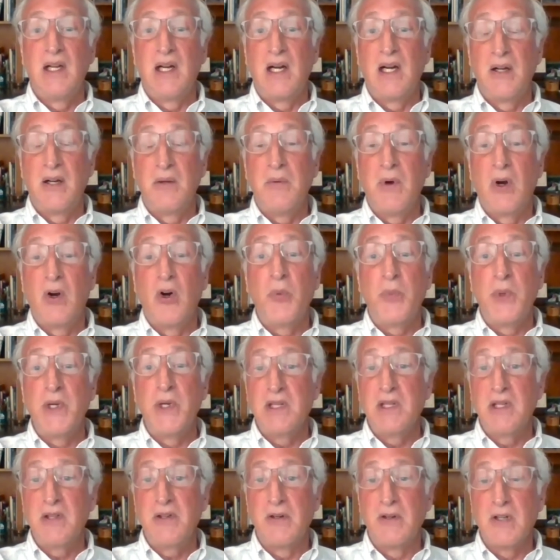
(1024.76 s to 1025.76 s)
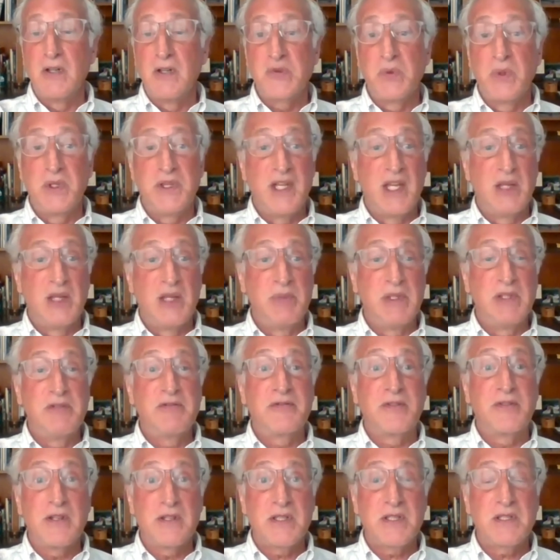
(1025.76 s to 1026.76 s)
hoping that hers would then be
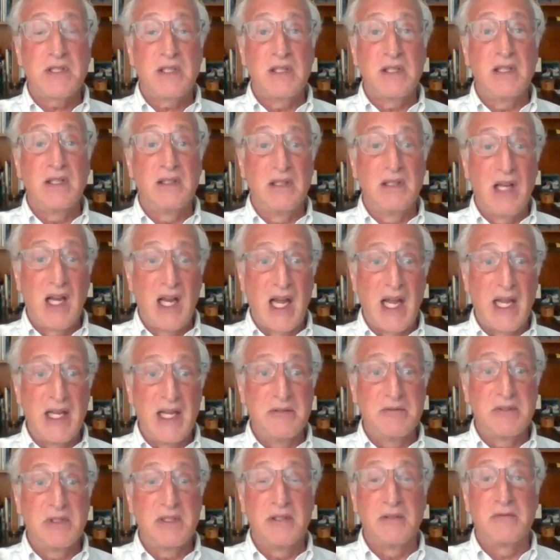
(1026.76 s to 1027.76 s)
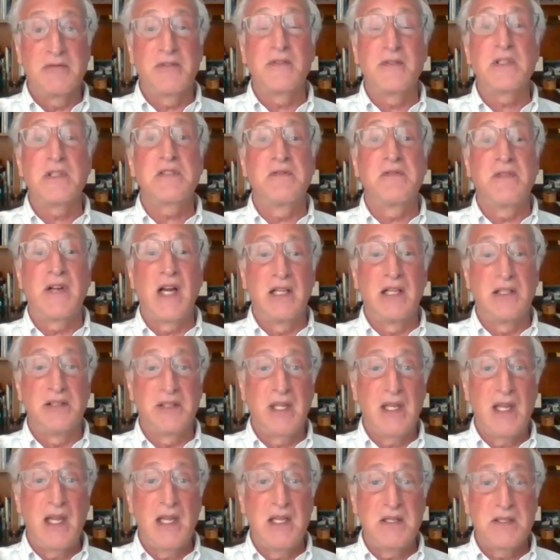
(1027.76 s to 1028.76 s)
first in line, the first
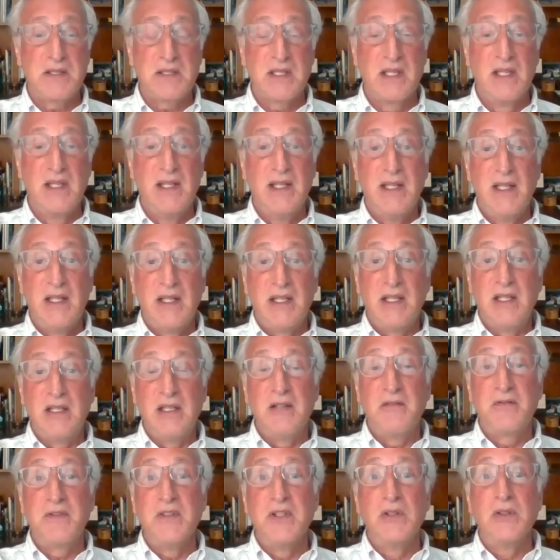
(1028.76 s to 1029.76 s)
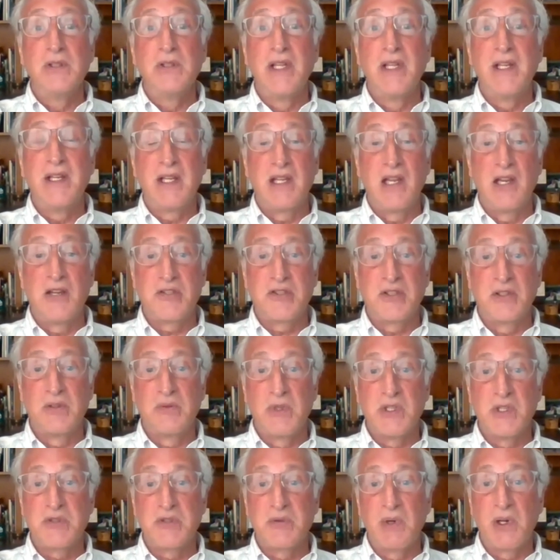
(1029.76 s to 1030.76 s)
filed case, if new
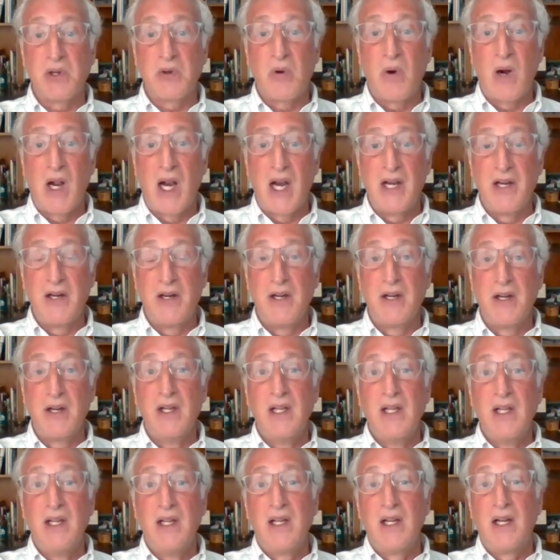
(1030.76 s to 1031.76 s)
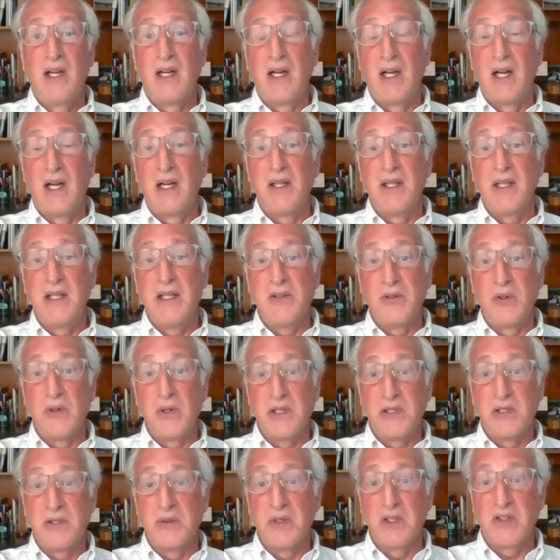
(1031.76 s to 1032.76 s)
litigation was required in
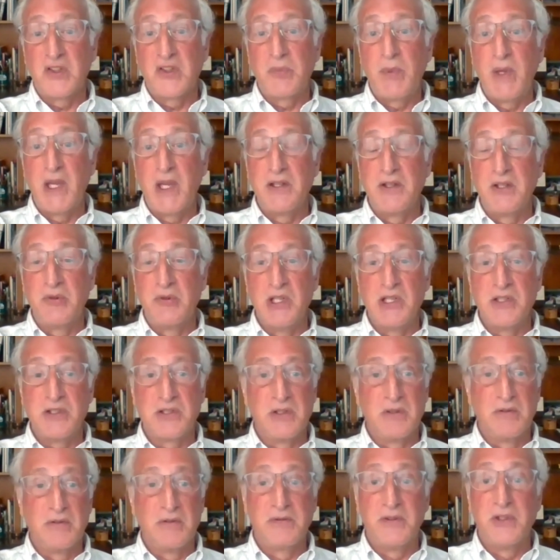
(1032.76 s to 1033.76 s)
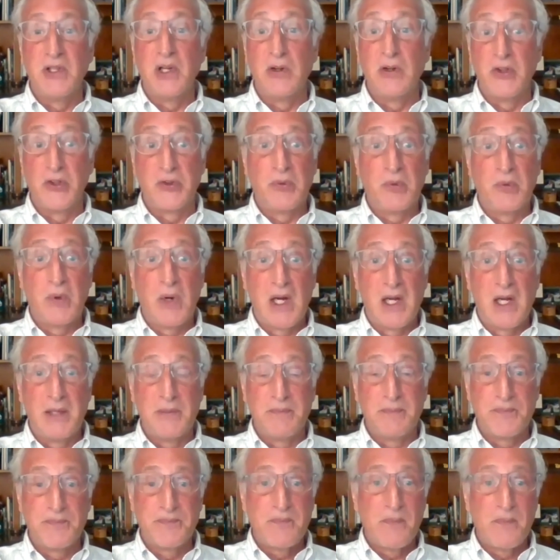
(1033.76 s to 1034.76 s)
order to expand the reach of Doe's
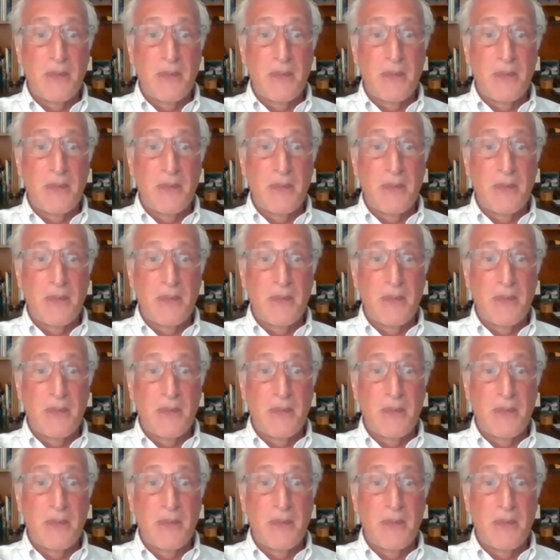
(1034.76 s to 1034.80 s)
1.